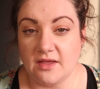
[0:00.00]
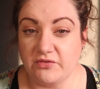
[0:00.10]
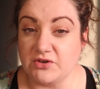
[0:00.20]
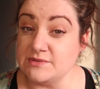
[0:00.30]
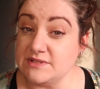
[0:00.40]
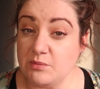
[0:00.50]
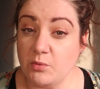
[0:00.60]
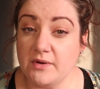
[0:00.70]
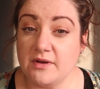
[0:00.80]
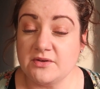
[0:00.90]
If you're doing
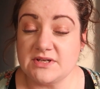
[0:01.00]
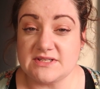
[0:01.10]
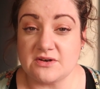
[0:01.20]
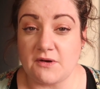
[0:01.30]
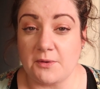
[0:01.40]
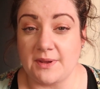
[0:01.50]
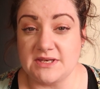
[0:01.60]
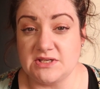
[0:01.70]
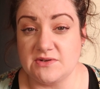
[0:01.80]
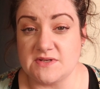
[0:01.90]
Slimmer World, it's a great
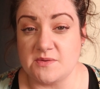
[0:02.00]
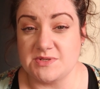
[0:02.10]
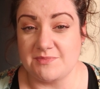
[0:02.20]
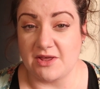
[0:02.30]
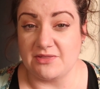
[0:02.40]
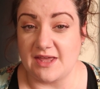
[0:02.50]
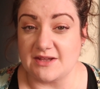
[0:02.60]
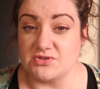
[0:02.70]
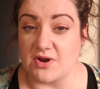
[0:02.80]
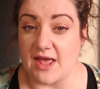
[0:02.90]
way to use up some healthy
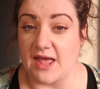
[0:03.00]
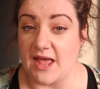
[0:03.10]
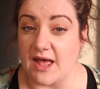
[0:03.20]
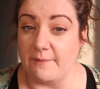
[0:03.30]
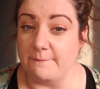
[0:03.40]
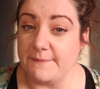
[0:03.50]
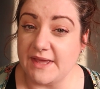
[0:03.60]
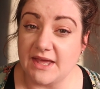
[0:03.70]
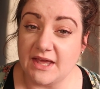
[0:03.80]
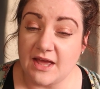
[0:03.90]
extra A and
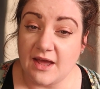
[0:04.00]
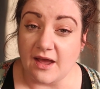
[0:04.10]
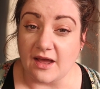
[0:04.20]
B.